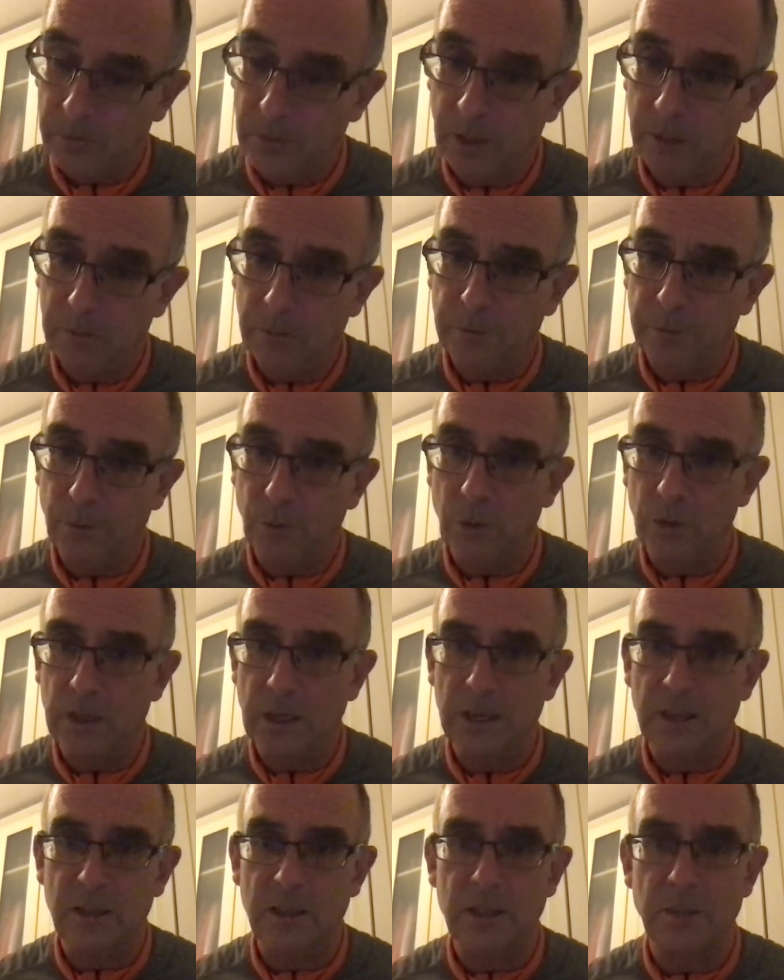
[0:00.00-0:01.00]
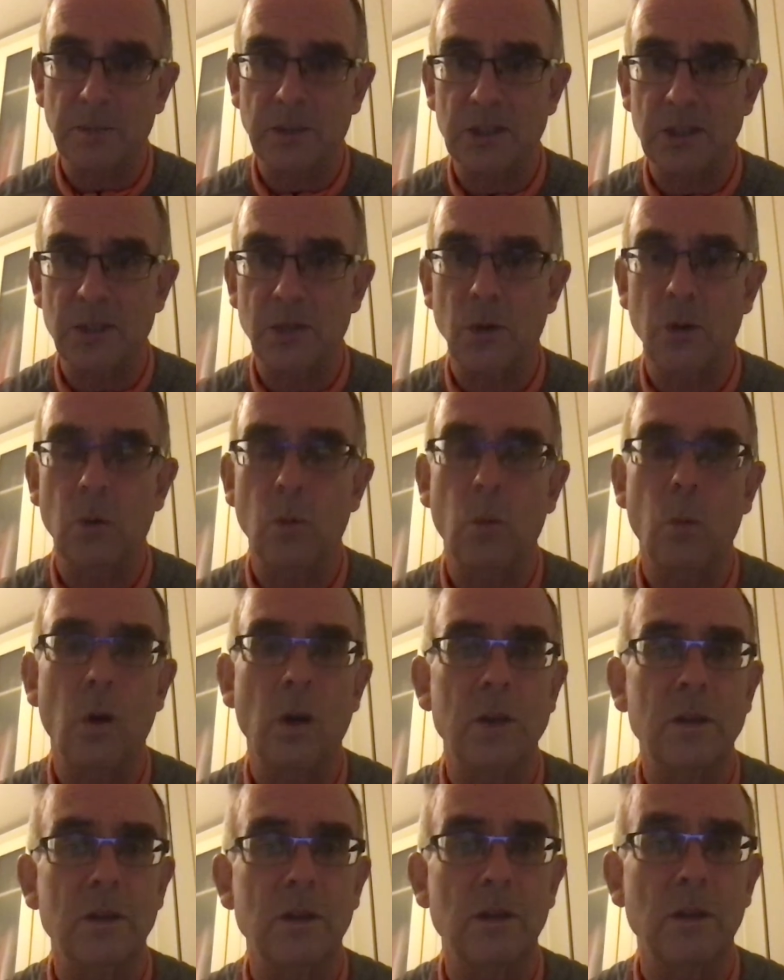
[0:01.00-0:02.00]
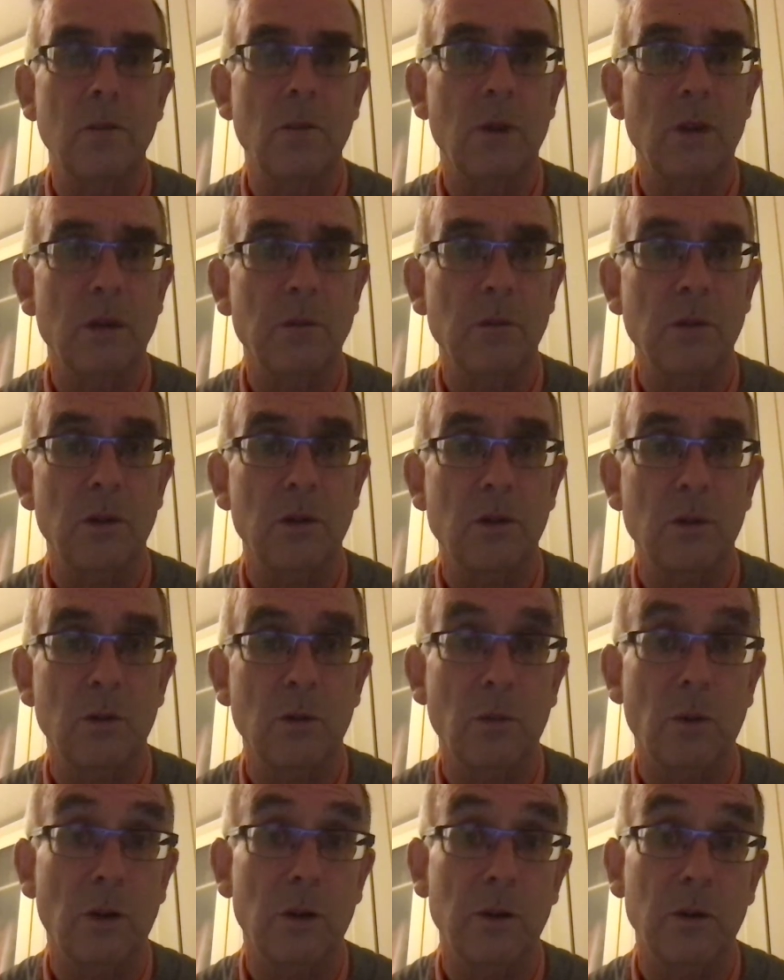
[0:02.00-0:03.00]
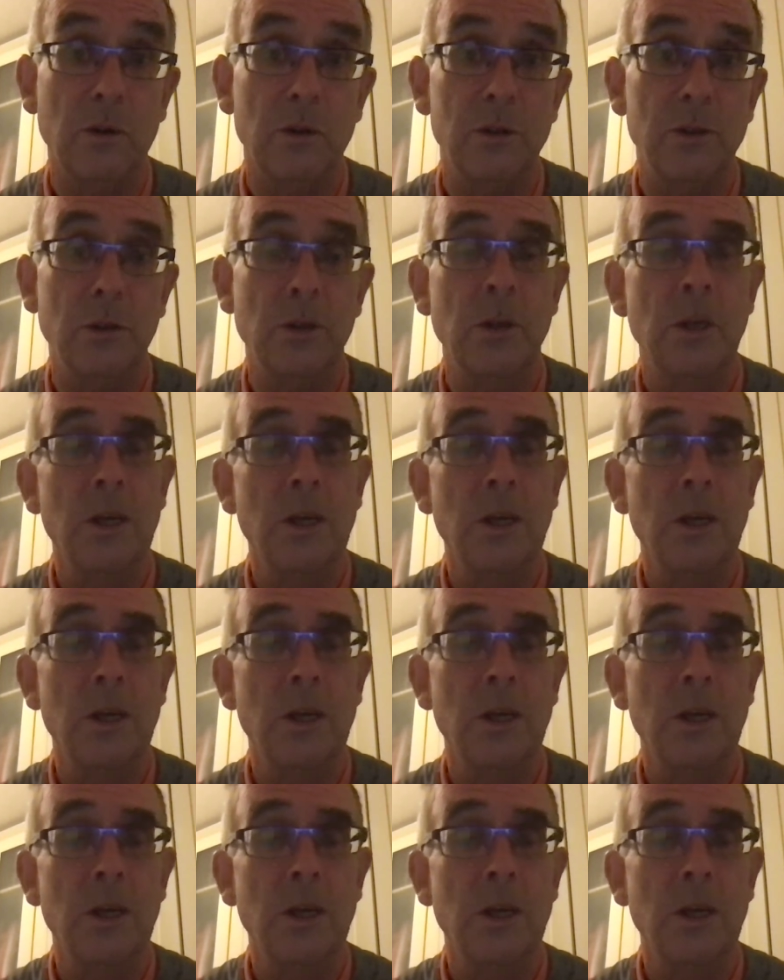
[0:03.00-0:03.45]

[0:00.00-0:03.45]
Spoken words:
before the end of the semester what I'm going to do.